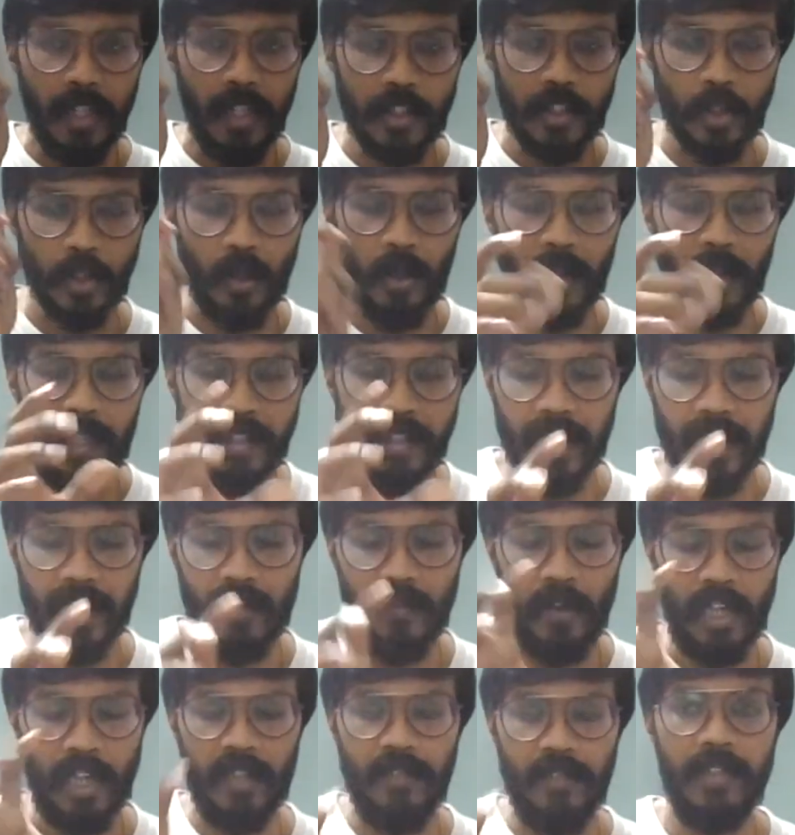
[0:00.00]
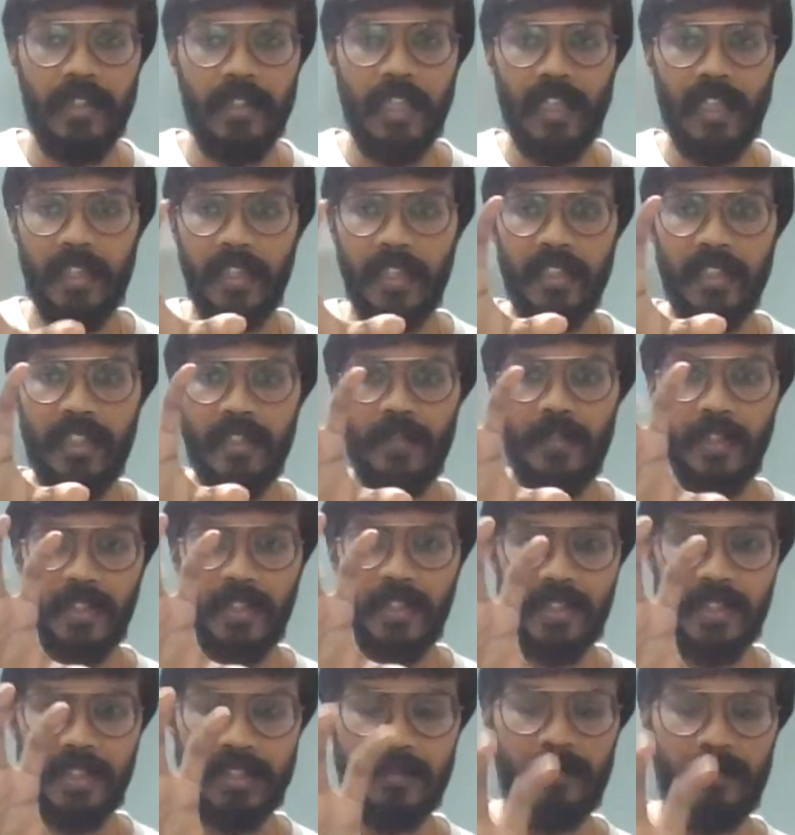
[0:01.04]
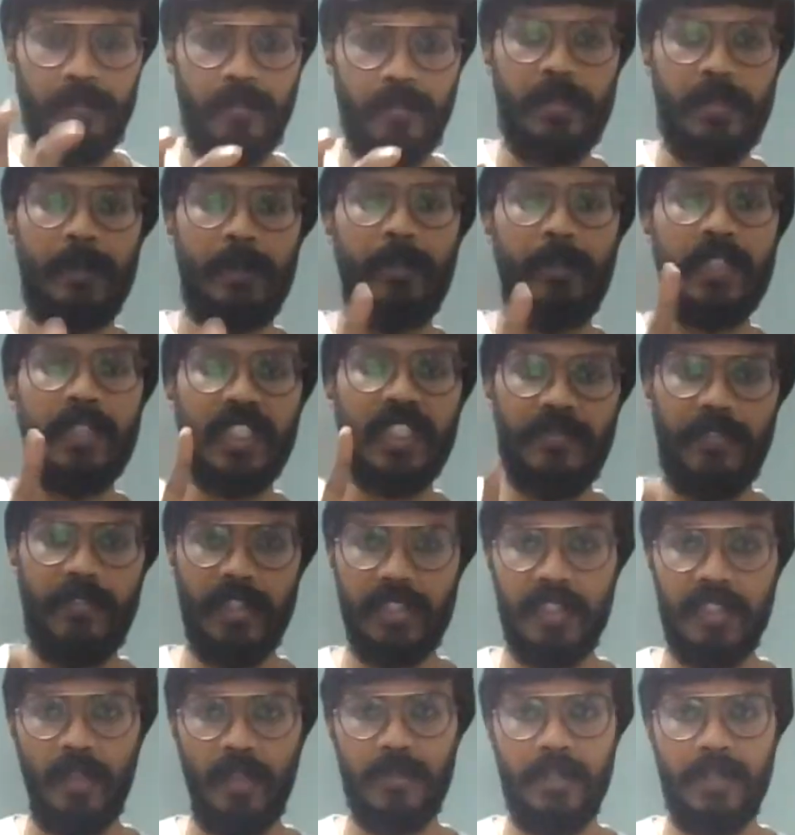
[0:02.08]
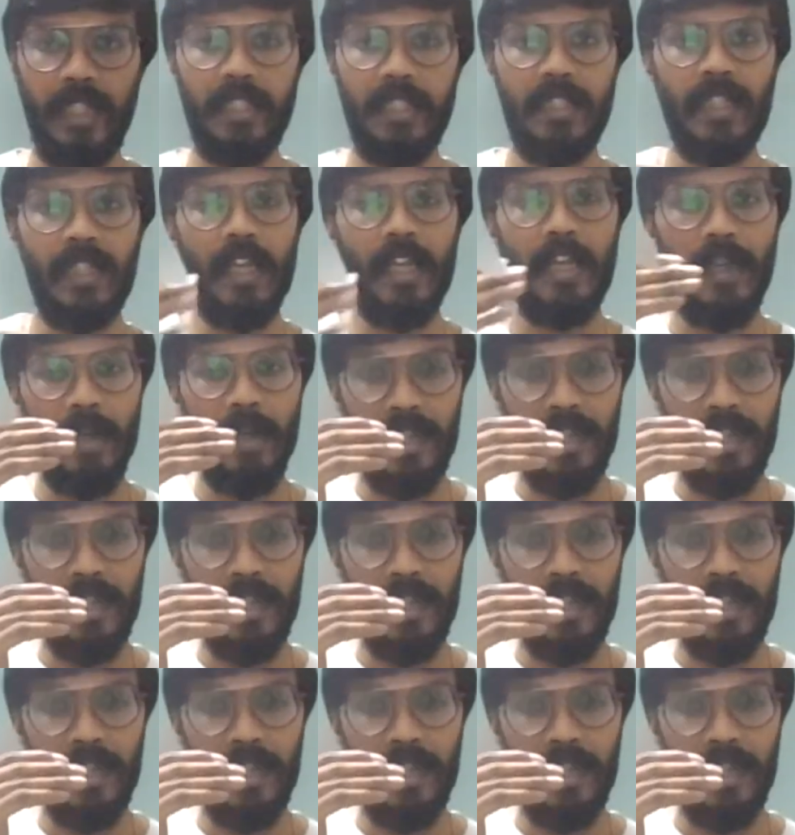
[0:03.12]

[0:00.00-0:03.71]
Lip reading: So in that 1 week allocated for this specific subject,